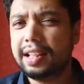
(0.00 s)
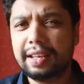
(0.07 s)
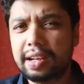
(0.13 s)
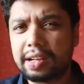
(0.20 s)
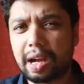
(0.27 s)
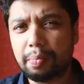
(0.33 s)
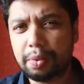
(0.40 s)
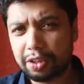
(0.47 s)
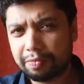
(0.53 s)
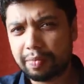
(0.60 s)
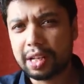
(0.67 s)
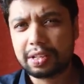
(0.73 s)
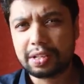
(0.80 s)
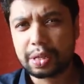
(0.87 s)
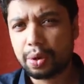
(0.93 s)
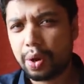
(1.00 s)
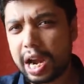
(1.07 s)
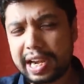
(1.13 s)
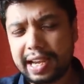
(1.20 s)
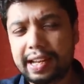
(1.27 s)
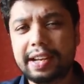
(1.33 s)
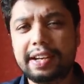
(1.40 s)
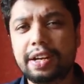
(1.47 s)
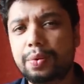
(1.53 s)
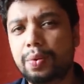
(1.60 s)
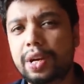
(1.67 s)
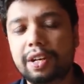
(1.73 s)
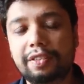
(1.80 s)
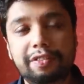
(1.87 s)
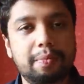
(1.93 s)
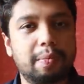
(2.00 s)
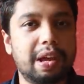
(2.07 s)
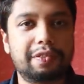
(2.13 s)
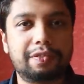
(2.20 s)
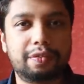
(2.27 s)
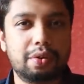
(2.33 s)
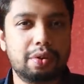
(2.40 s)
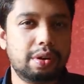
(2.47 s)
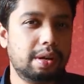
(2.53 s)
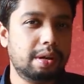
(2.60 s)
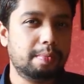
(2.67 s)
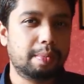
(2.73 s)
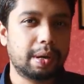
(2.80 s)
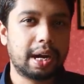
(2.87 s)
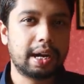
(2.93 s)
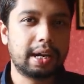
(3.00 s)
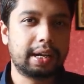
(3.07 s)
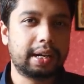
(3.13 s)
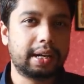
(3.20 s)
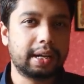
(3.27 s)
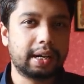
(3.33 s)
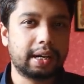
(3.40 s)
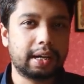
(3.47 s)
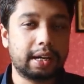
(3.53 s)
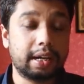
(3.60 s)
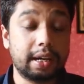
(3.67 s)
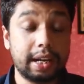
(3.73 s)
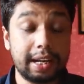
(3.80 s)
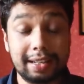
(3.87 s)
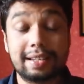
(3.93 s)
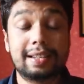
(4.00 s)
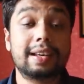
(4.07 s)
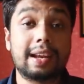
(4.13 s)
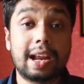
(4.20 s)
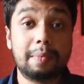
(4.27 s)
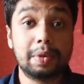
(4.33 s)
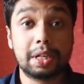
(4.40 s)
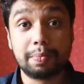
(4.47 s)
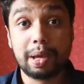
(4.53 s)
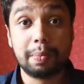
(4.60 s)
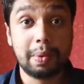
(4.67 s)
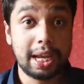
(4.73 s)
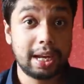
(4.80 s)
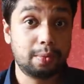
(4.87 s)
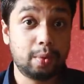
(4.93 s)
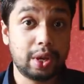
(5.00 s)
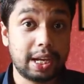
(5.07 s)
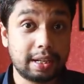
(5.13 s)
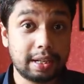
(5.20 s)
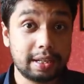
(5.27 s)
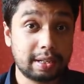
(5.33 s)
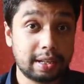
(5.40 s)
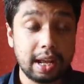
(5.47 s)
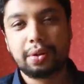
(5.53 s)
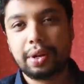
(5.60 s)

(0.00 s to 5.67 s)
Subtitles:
I think a couple of months ago, I deleted Twitter from my phone, but Instagram is my main weakness.